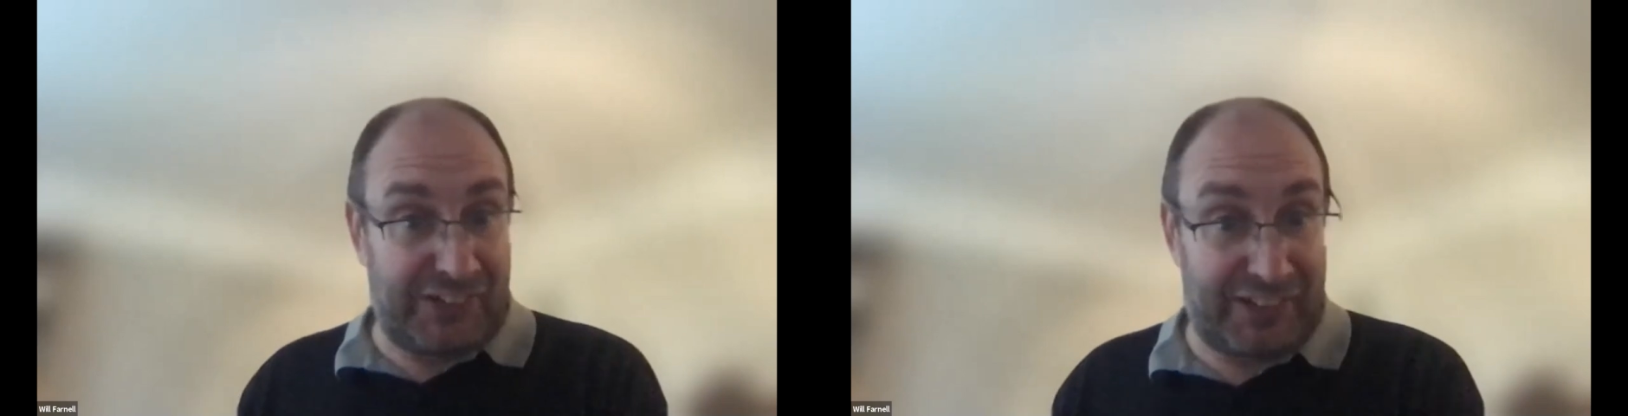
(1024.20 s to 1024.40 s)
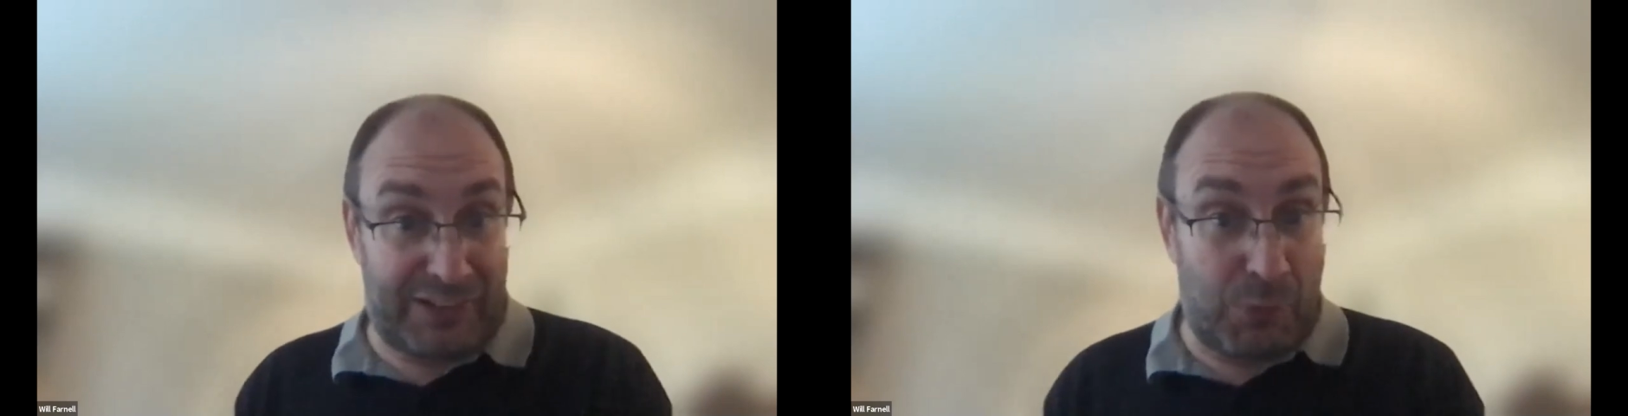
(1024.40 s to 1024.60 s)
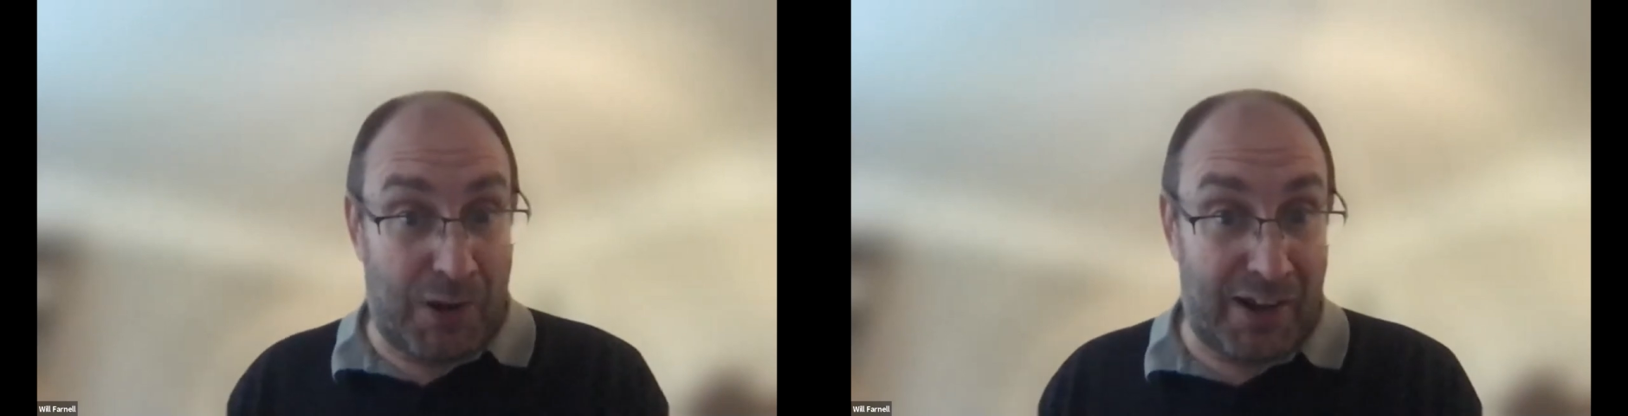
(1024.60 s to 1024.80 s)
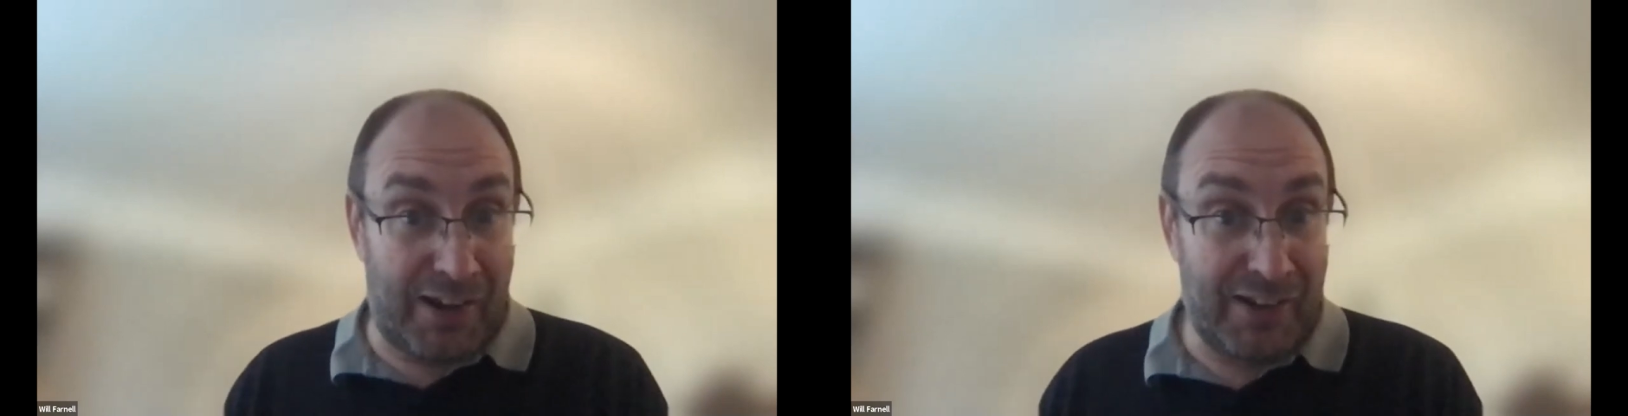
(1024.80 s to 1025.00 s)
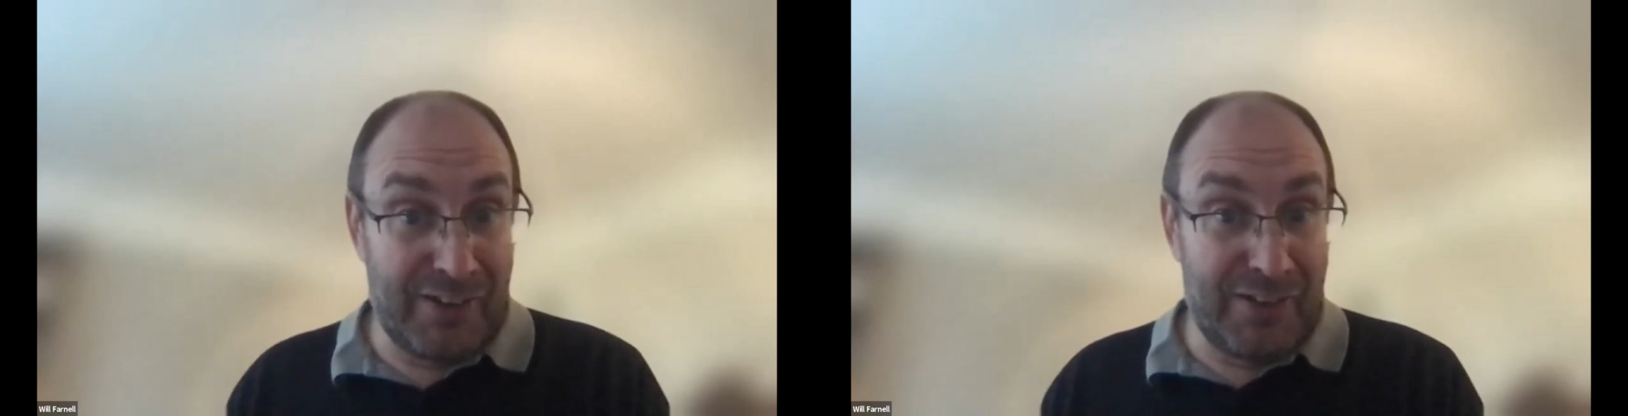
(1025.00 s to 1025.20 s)
than they were
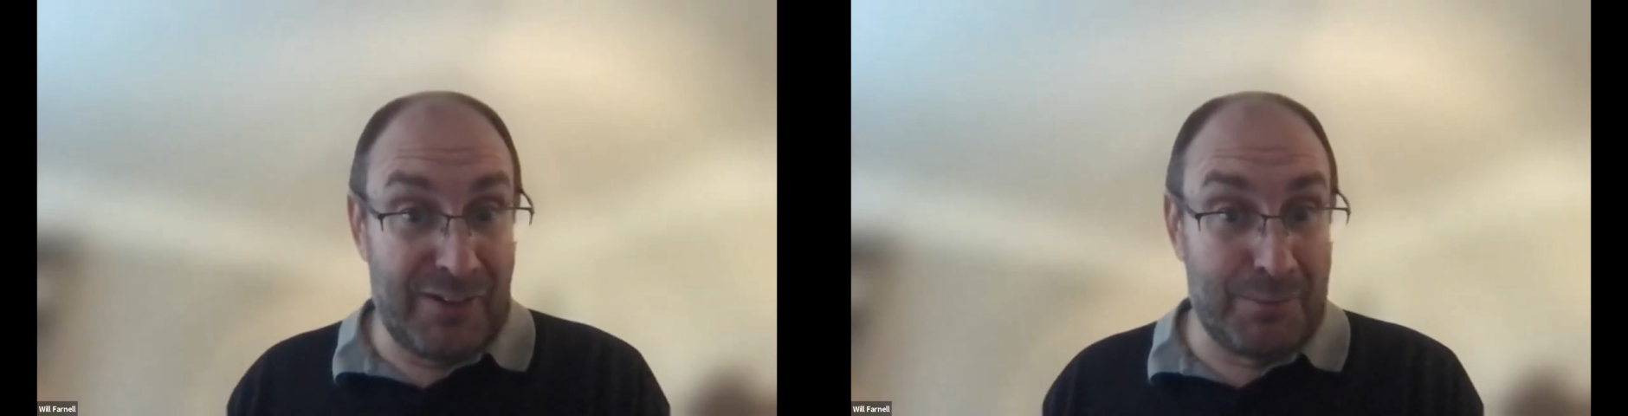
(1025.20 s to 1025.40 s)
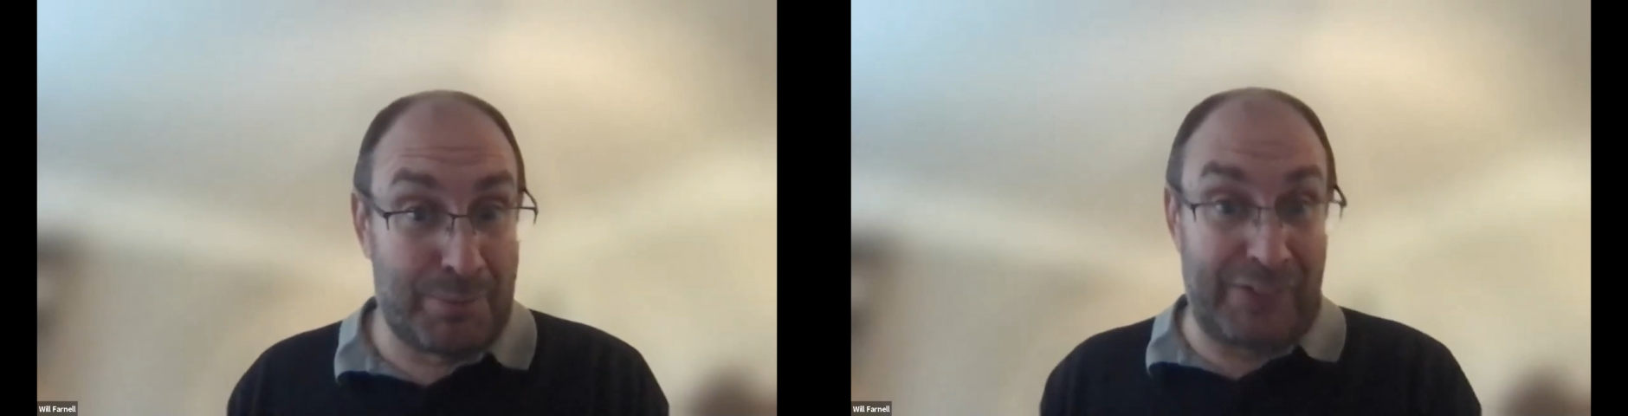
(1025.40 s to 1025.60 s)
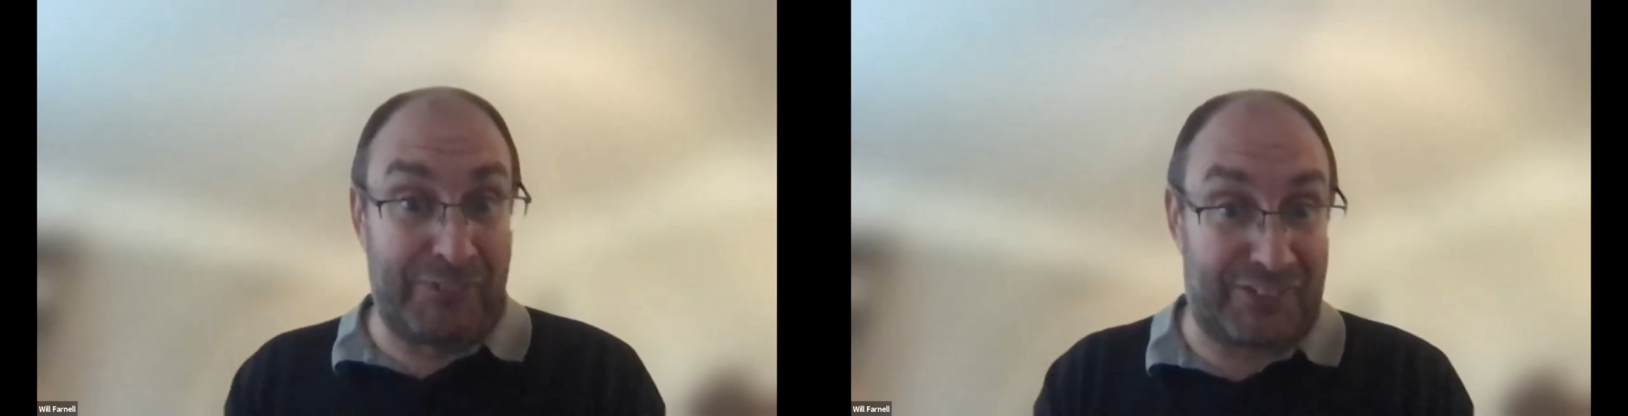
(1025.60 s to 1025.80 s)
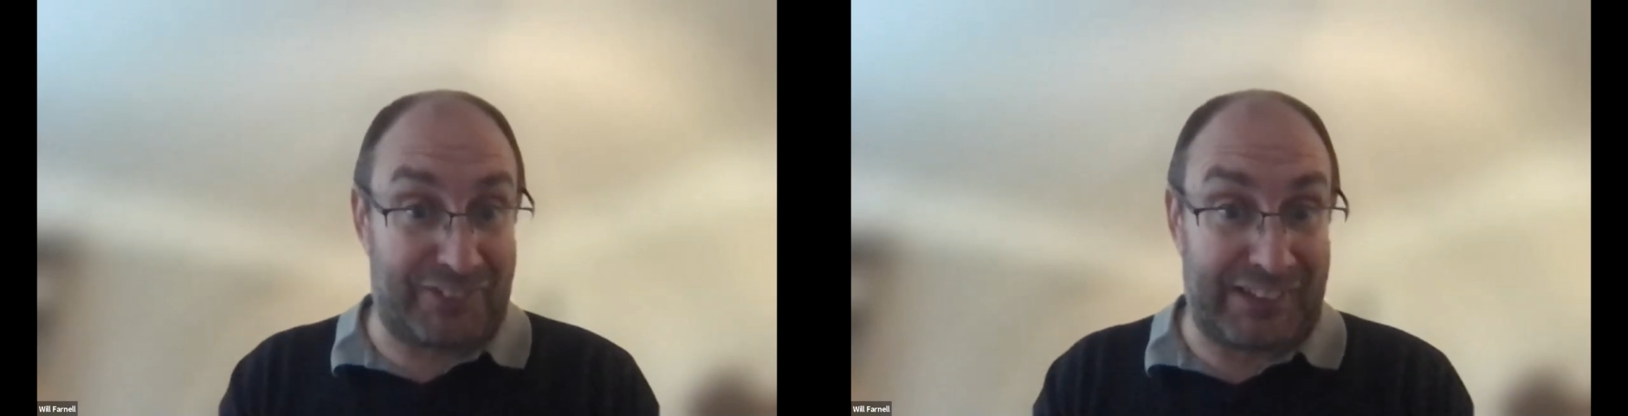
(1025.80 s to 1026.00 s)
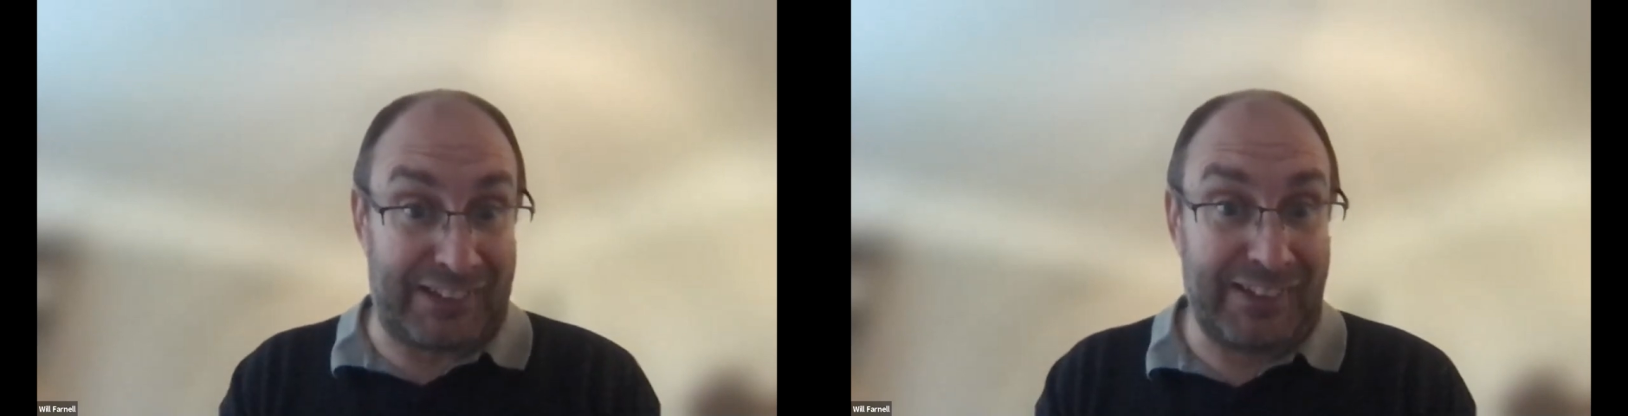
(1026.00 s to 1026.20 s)

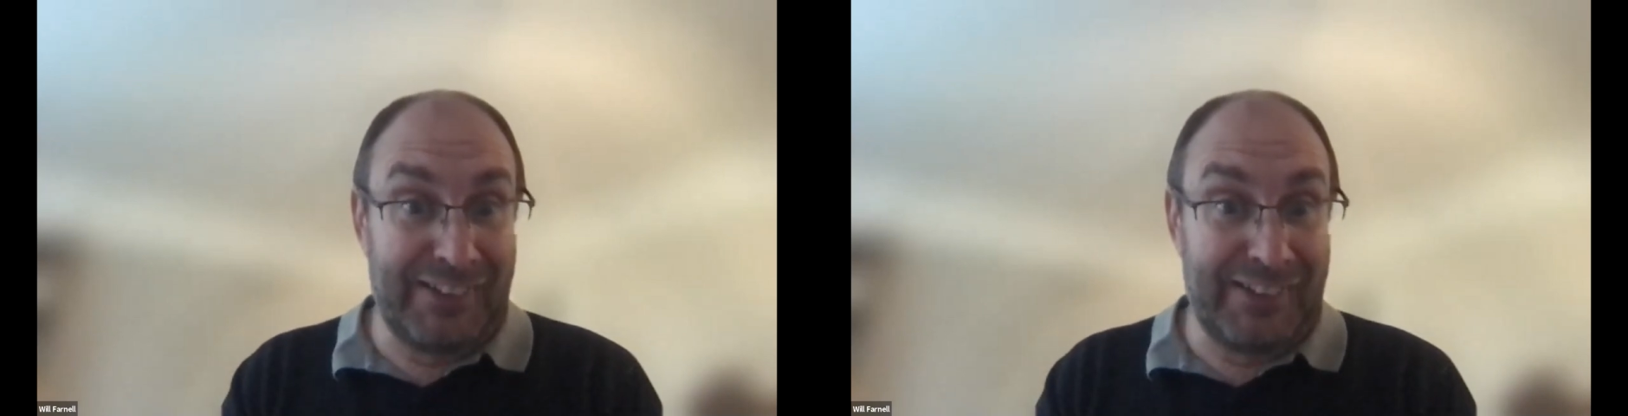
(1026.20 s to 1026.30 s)
previously.